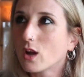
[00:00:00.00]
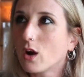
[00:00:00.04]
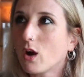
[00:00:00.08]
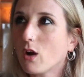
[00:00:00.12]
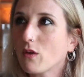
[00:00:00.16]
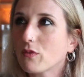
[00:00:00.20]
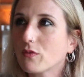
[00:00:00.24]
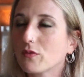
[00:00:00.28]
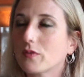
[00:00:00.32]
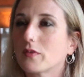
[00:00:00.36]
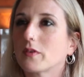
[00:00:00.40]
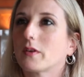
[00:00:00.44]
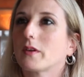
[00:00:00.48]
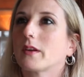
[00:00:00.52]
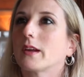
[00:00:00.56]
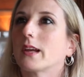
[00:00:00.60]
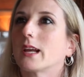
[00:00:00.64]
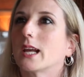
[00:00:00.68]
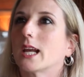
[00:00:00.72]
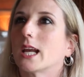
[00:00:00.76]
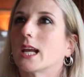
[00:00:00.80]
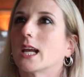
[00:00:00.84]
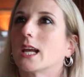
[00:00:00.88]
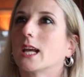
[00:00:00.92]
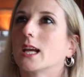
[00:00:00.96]

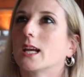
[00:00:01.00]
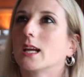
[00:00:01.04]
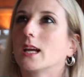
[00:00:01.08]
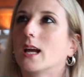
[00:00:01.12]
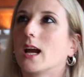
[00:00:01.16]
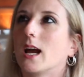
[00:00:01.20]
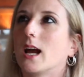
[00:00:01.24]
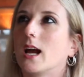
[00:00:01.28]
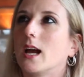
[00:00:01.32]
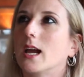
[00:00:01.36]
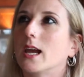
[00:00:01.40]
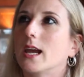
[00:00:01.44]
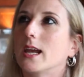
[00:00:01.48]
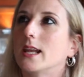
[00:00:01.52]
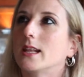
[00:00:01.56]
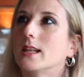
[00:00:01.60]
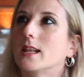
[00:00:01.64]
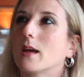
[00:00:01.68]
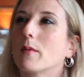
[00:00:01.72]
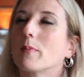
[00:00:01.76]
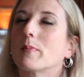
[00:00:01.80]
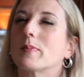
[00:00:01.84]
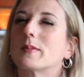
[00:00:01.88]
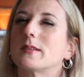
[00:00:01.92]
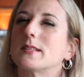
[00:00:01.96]
offering an
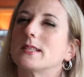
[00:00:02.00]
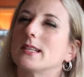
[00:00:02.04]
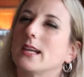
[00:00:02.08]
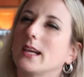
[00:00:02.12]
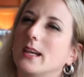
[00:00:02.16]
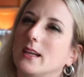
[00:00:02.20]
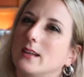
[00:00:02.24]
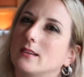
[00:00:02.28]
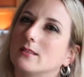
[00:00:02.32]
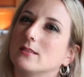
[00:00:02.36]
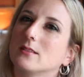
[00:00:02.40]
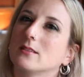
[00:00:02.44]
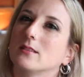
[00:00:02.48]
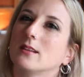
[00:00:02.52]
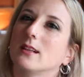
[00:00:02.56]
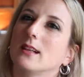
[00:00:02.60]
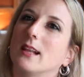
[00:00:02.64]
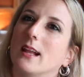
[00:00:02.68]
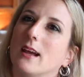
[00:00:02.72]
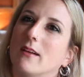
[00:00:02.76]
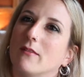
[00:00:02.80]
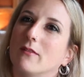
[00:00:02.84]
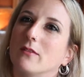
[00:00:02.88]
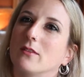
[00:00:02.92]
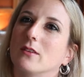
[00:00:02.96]
updated
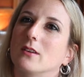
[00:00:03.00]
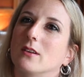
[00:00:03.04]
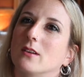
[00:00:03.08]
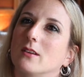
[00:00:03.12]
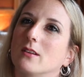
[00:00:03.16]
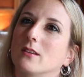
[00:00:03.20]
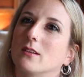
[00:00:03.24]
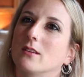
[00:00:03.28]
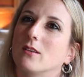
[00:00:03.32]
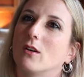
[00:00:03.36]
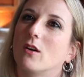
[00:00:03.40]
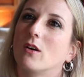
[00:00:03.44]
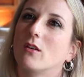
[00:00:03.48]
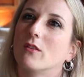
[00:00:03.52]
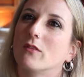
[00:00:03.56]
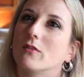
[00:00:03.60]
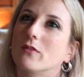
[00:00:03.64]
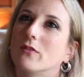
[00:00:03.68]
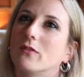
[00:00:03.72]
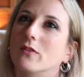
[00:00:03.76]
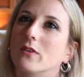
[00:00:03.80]
level of